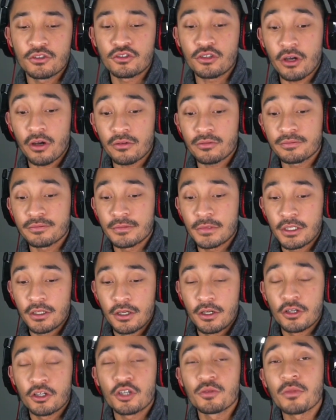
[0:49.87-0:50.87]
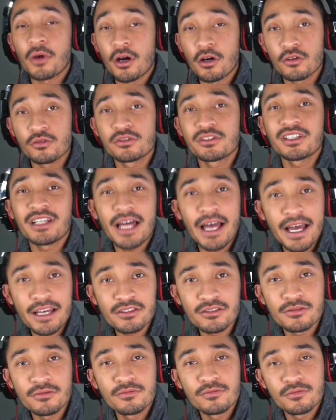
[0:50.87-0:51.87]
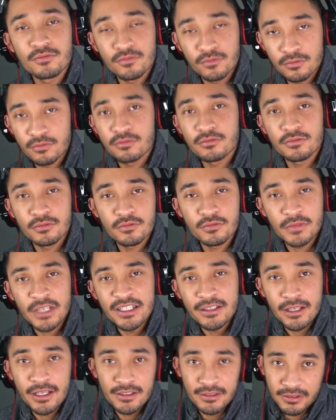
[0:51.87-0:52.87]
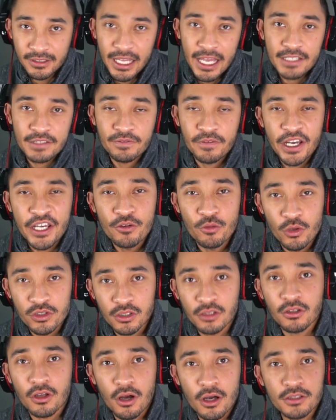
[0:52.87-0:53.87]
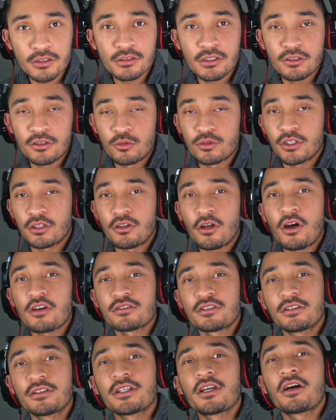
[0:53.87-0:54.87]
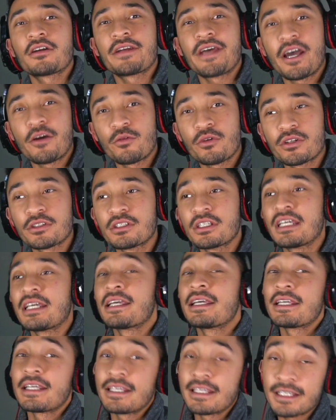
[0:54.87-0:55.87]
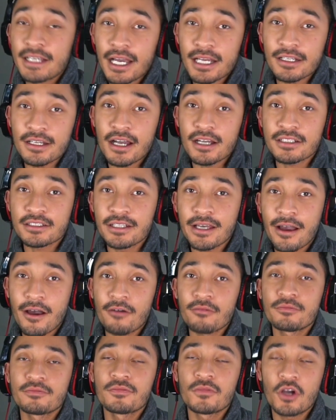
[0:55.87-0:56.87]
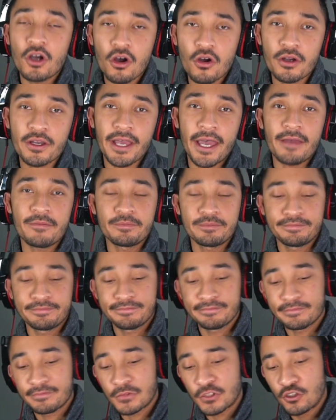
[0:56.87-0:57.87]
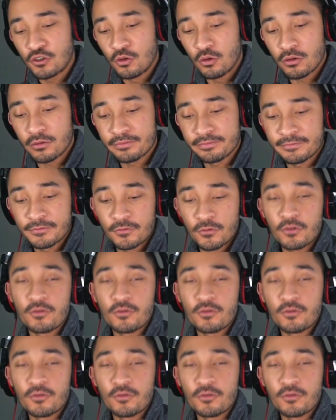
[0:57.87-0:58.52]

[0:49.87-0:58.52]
So Kamaru's last his last fight was a loss. It was a loss to Leon Edwards. He got knocked out. Okay, cool.